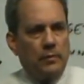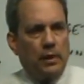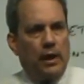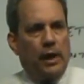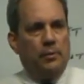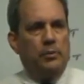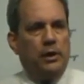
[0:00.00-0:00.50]

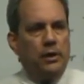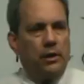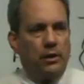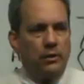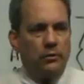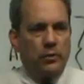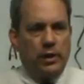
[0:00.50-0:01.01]
That'd be an
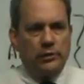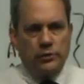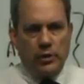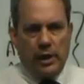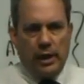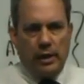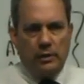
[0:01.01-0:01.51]
unauthorized
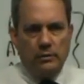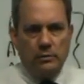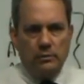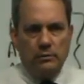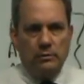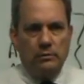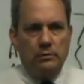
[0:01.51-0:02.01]
trade.
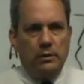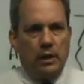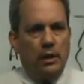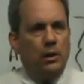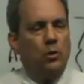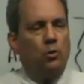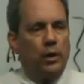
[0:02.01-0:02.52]
Okay.
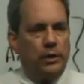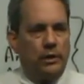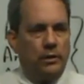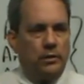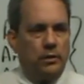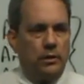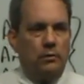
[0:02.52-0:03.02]
What
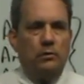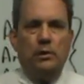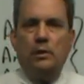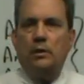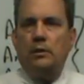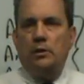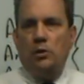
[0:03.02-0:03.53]
do?
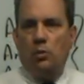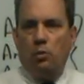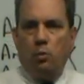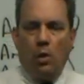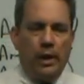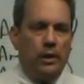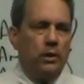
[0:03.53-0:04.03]
You
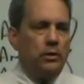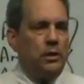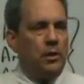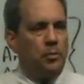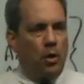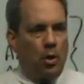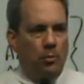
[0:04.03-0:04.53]
wait on the
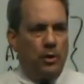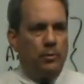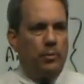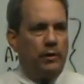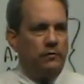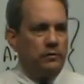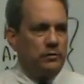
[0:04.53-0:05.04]
appropriate
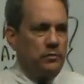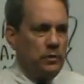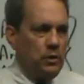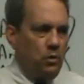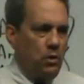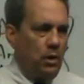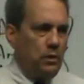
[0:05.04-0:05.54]
papers from the
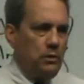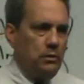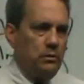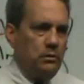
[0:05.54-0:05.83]
court.